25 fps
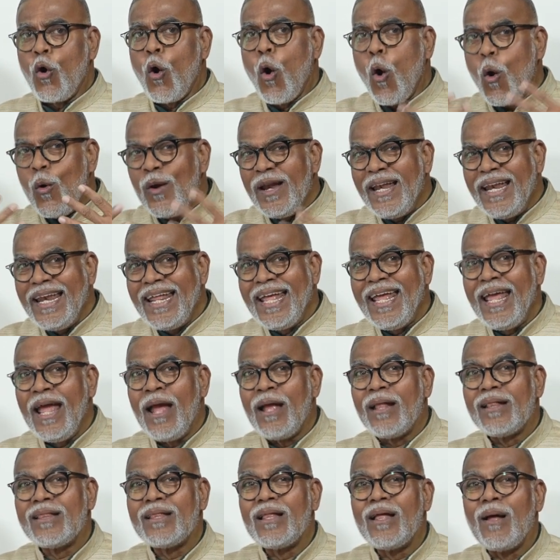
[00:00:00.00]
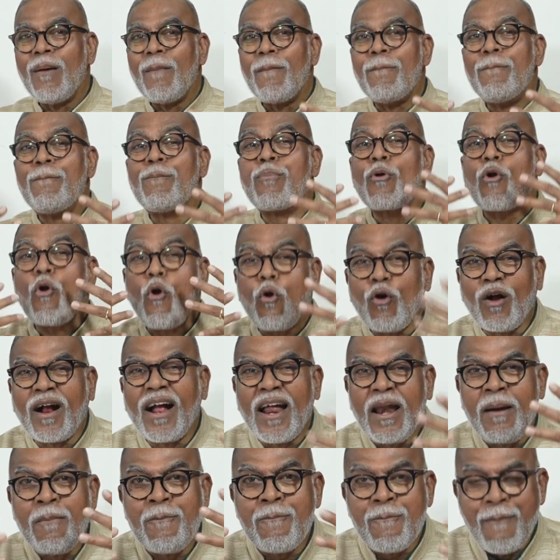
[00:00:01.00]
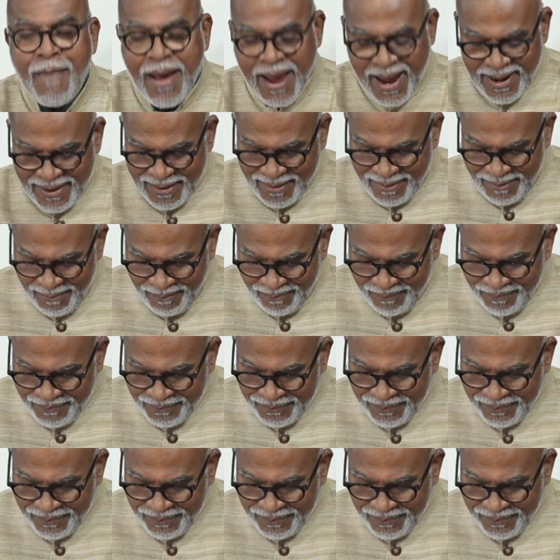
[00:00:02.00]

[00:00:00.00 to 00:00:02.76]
only broken men.